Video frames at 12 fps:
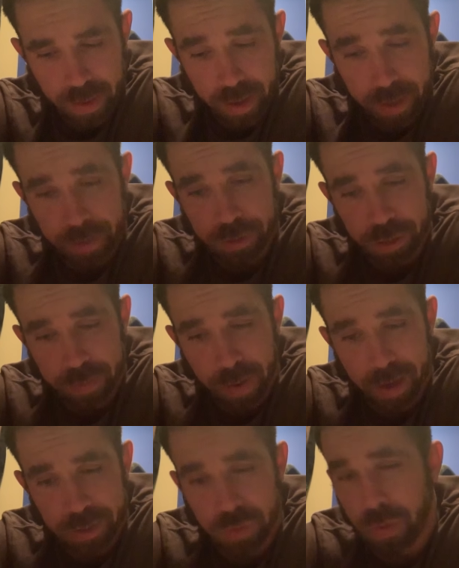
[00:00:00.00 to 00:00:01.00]
and she
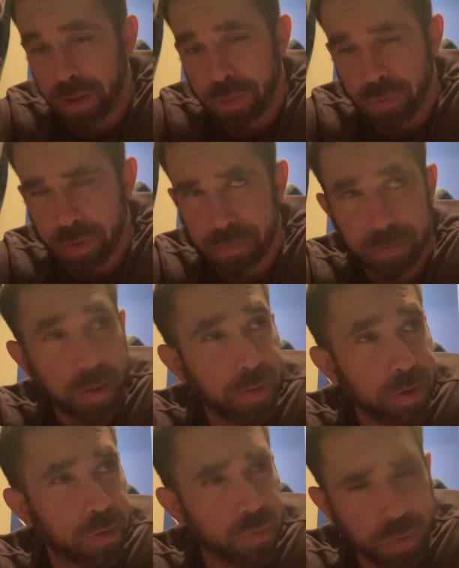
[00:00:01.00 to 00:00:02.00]
passed away three, I
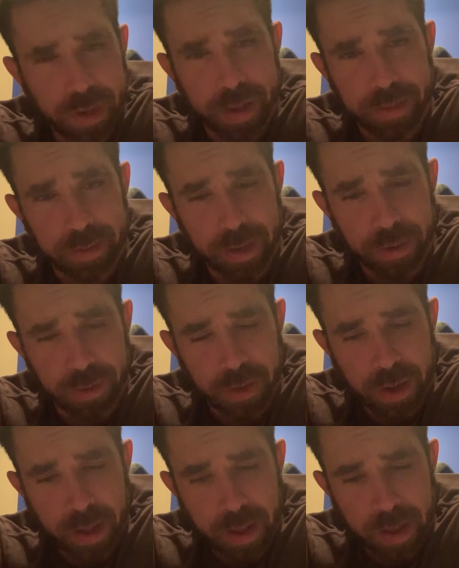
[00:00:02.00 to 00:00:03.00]
think three days later.
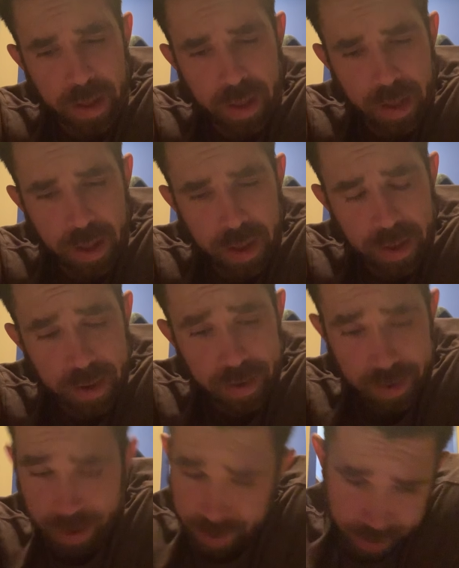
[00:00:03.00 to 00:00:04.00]

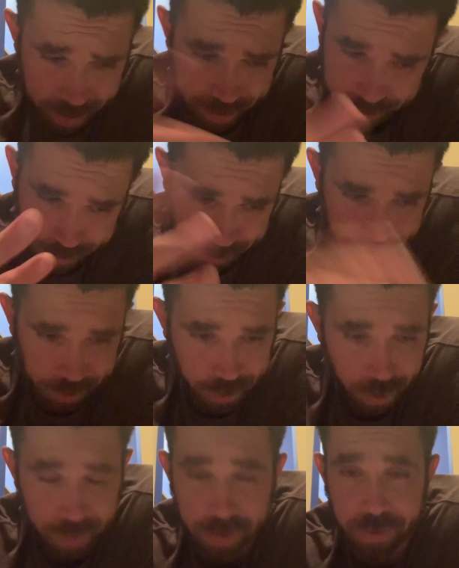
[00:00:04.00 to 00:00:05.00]
And she's
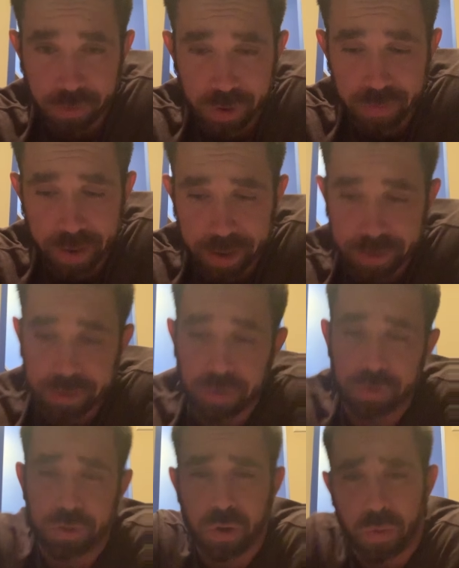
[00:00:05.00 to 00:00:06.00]
already been cremated, so
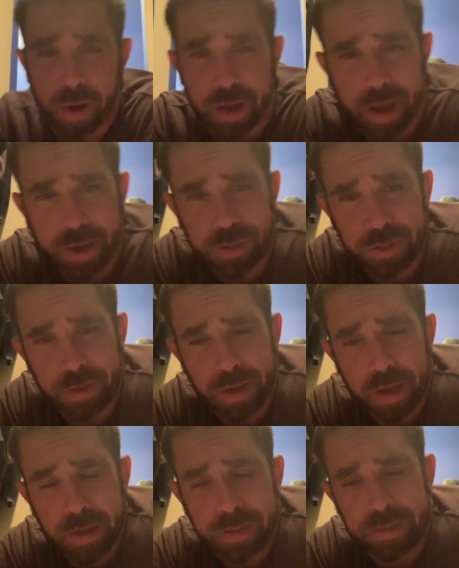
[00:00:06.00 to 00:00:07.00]
there's no way to actually
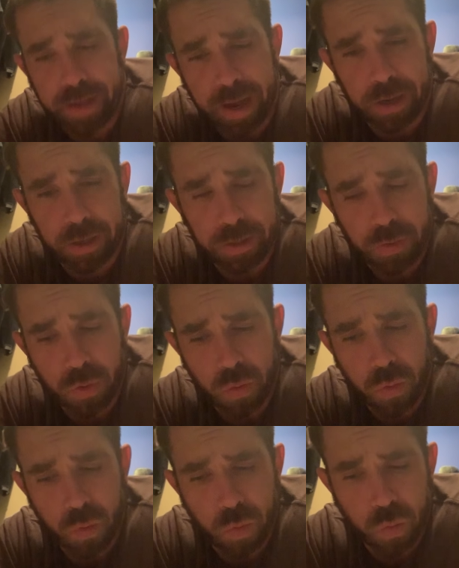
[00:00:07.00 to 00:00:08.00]
tell
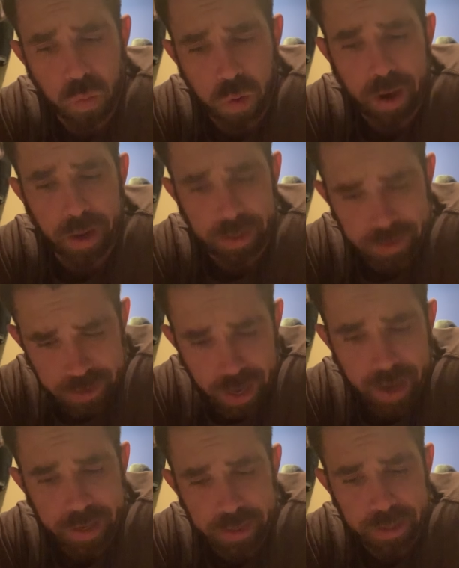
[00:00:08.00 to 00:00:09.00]
what
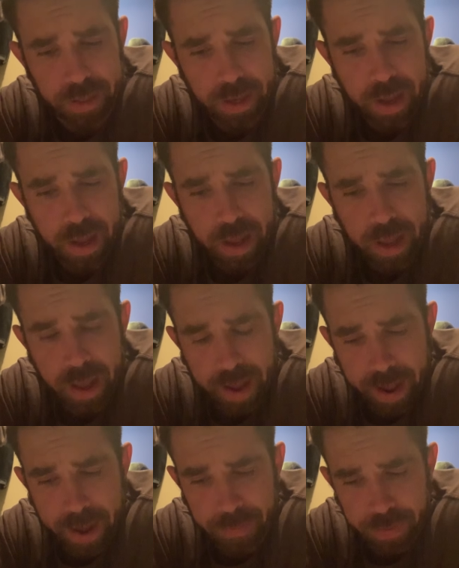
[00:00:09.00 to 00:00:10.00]
exactly
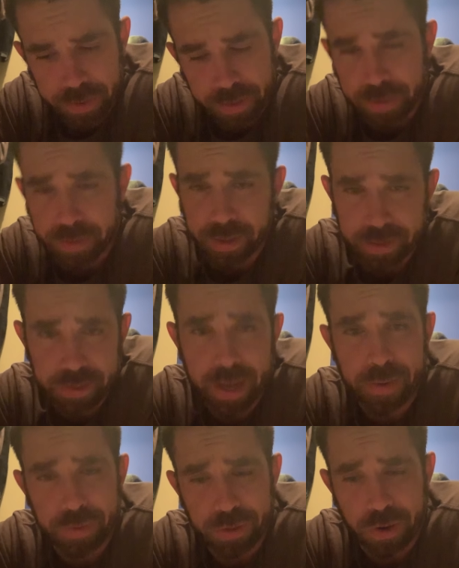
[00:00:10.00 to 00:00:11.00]
happened. They say it
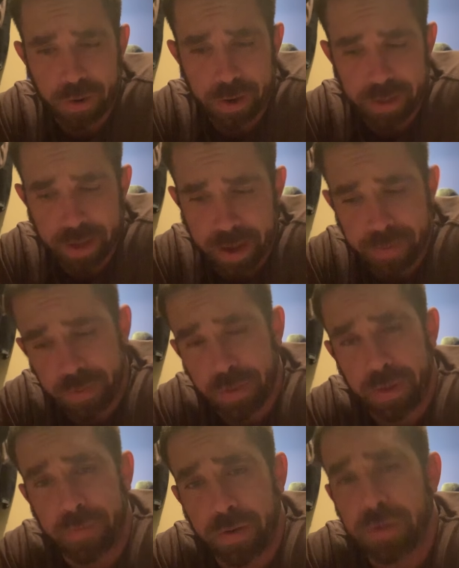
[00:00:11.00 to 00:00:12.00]
was a heart attack, but the
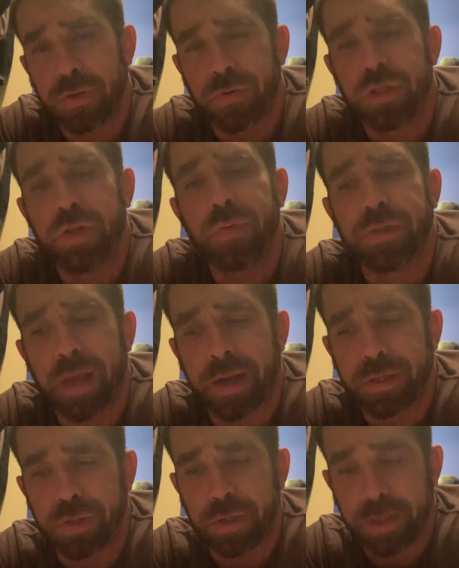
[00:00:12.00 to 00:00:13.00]
thing of it is, though, she was
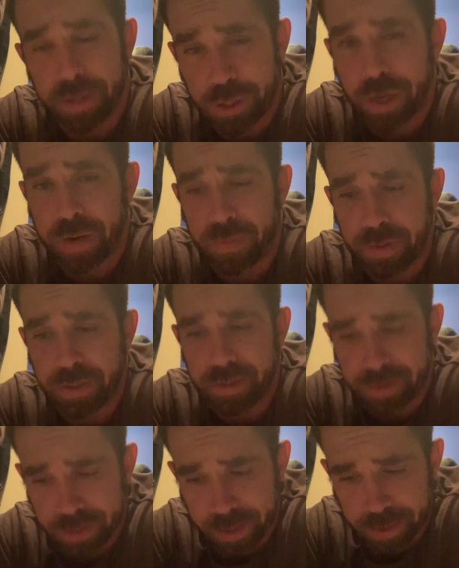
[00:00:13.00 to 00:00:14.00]
actually legitimately
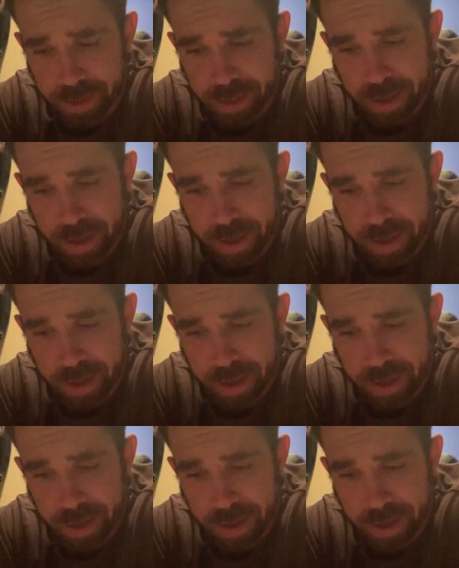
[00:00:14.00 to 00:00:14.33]
sick